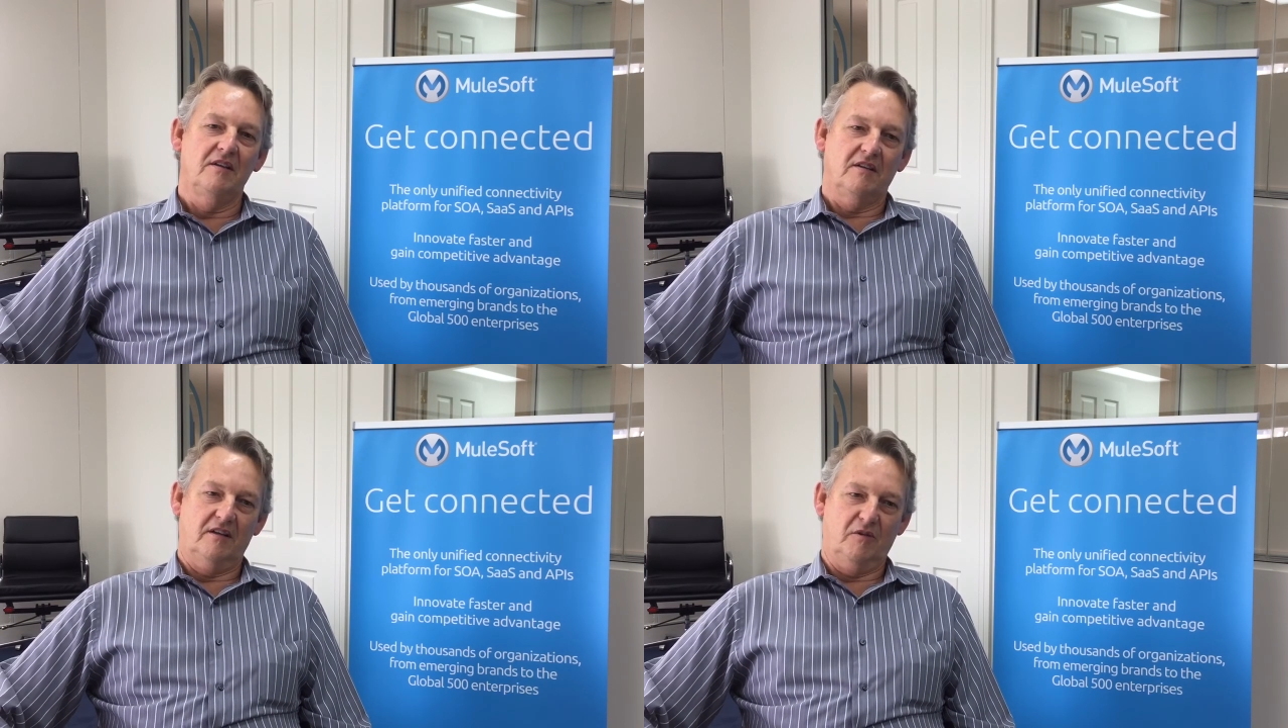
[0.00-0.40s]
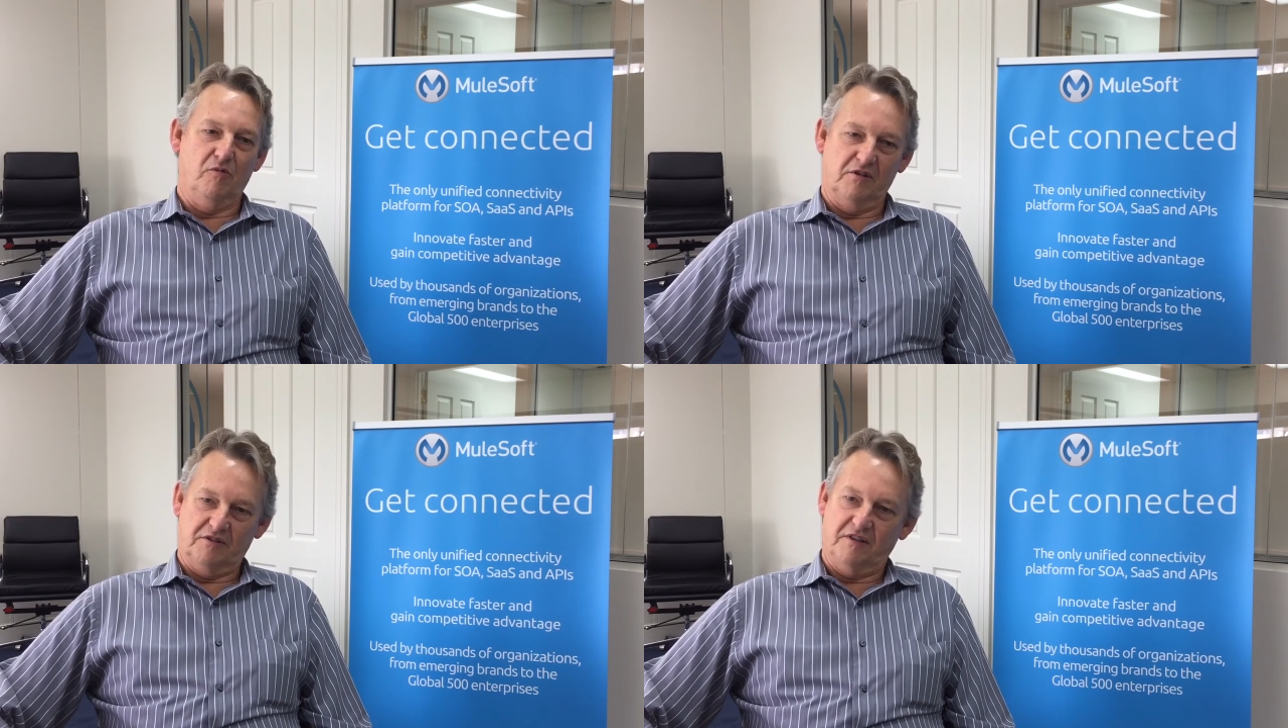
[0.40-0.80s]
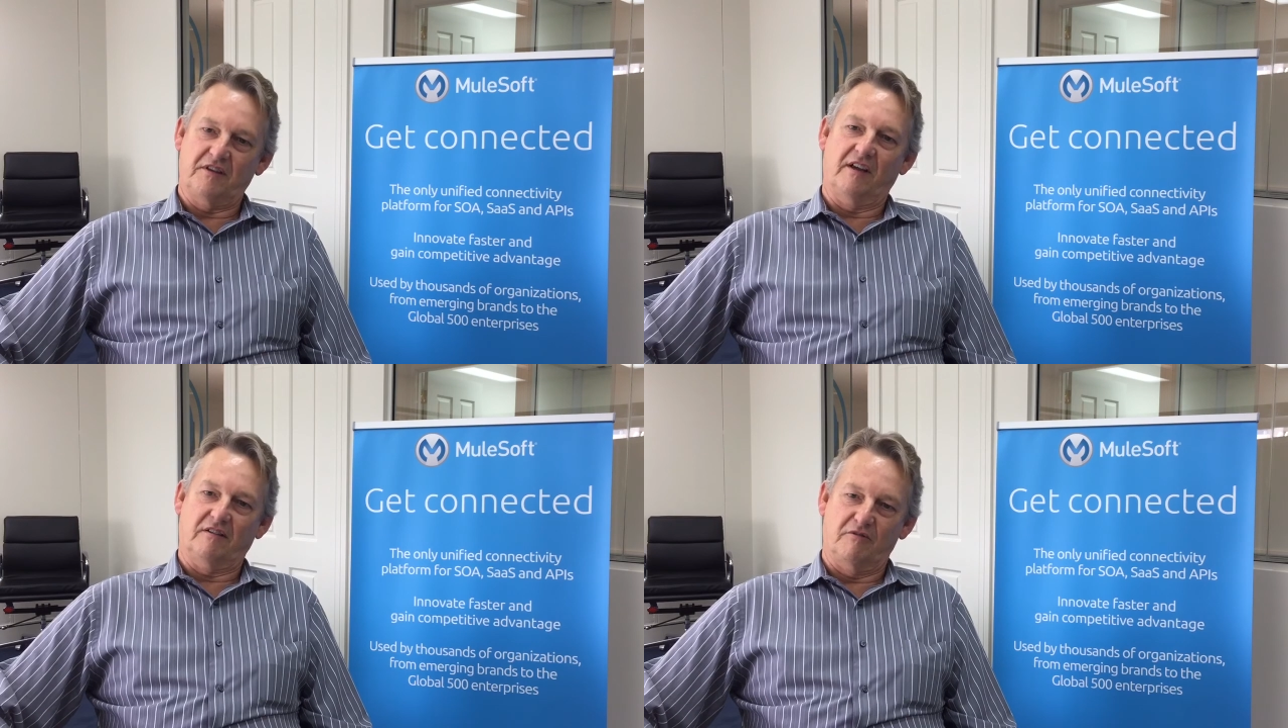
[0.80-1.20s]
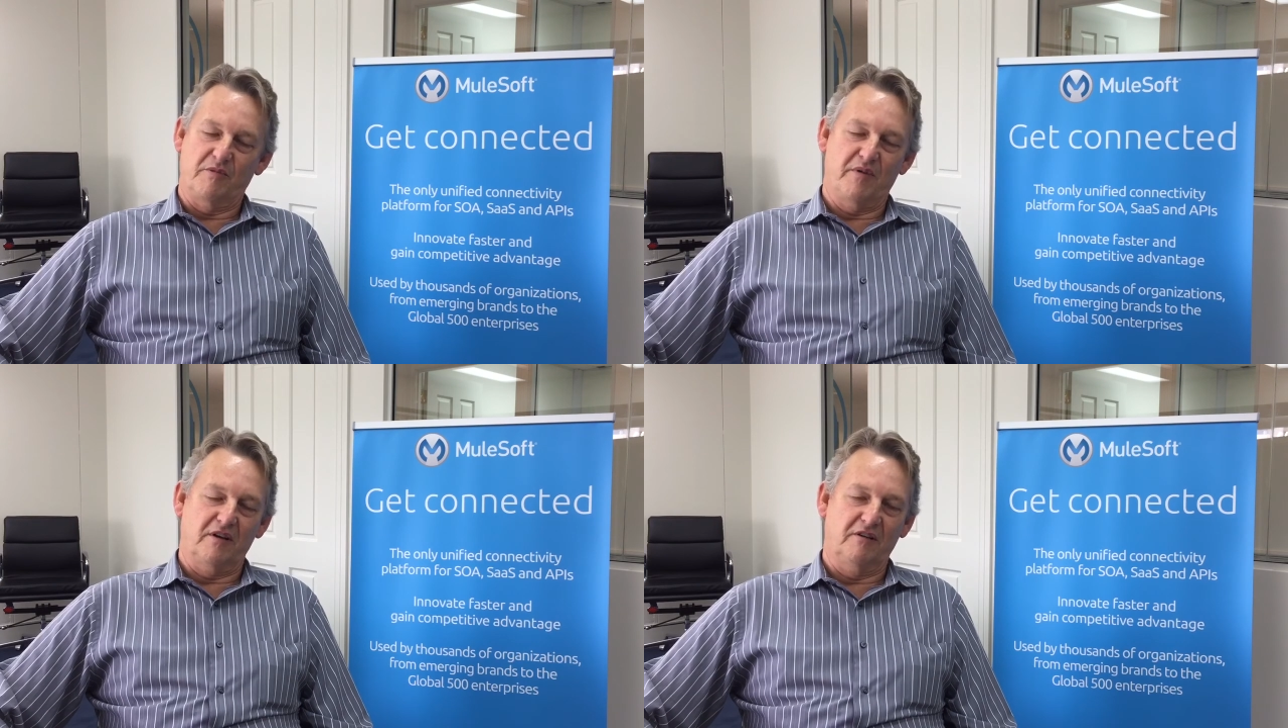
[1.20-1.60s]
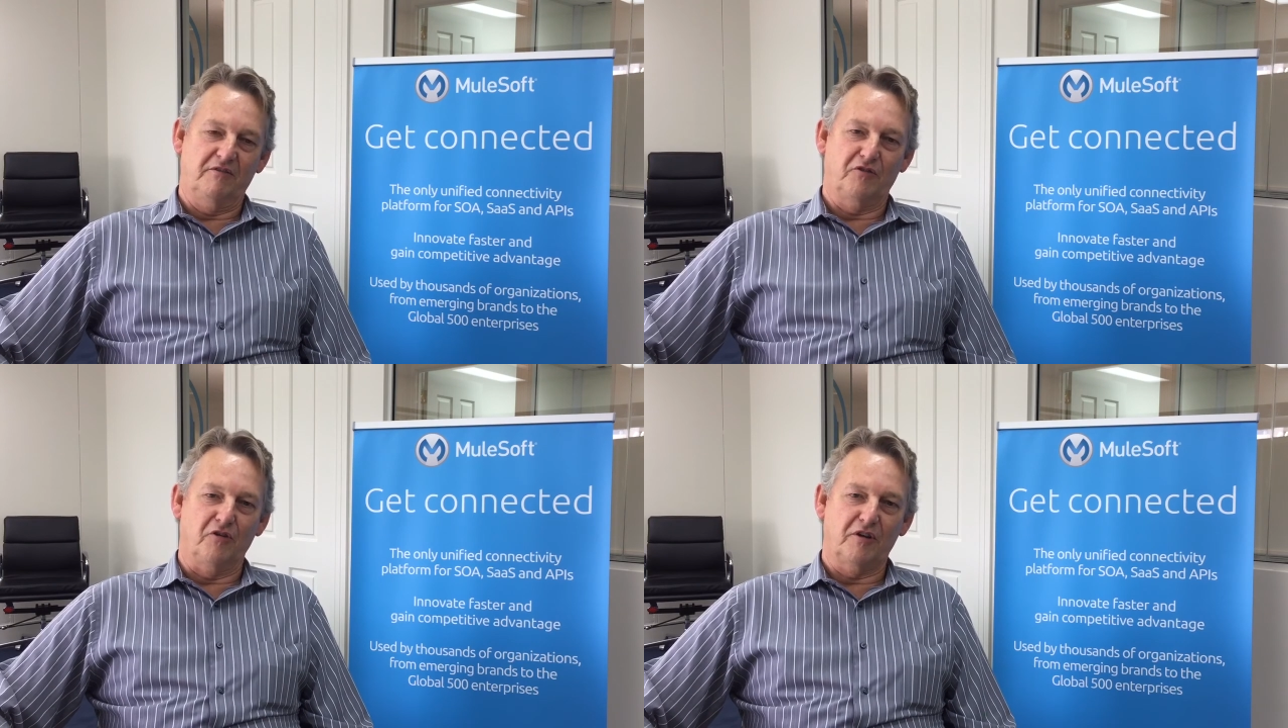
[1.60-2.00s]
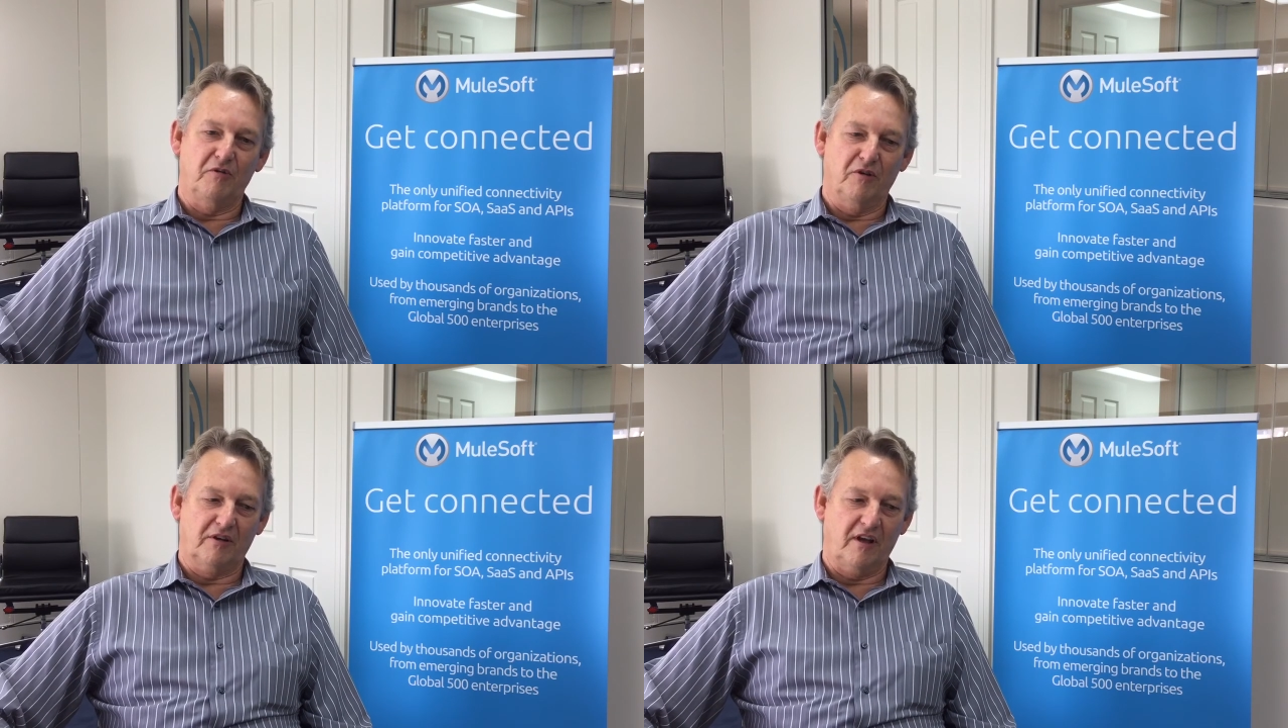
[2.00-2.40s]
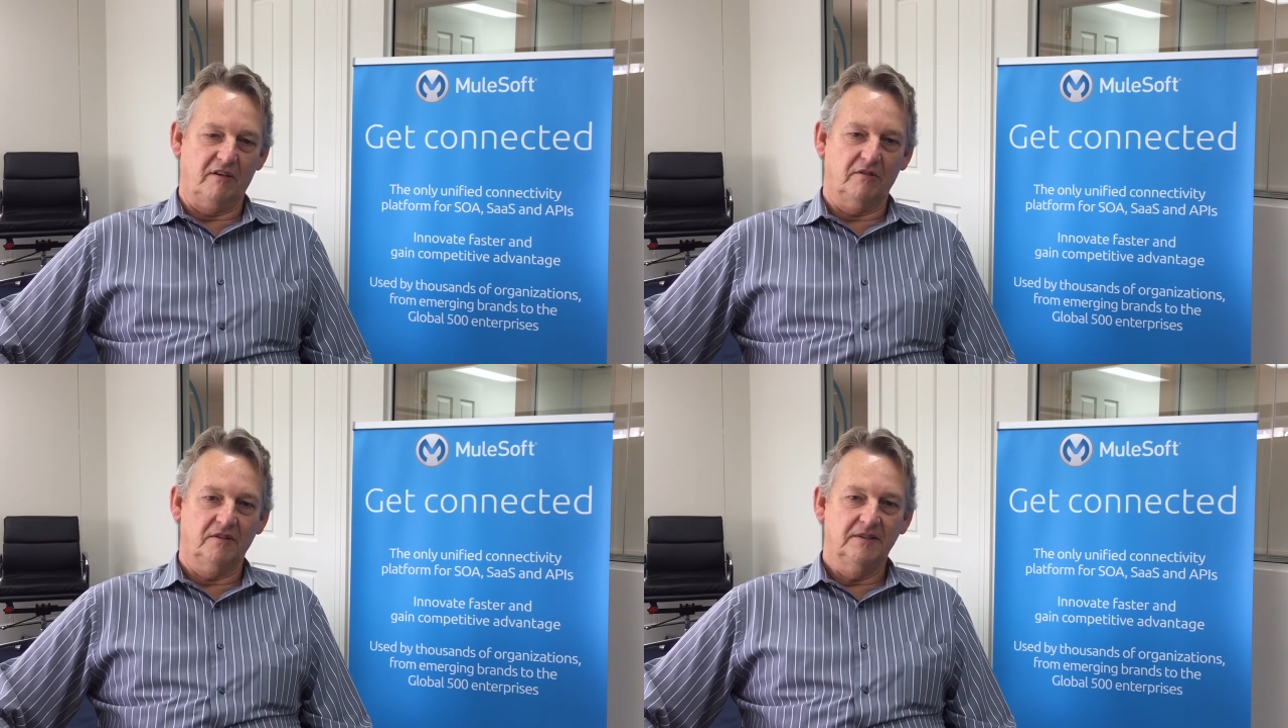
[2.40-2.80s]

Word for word: and he wanted to take the repetitive donkey work out of it.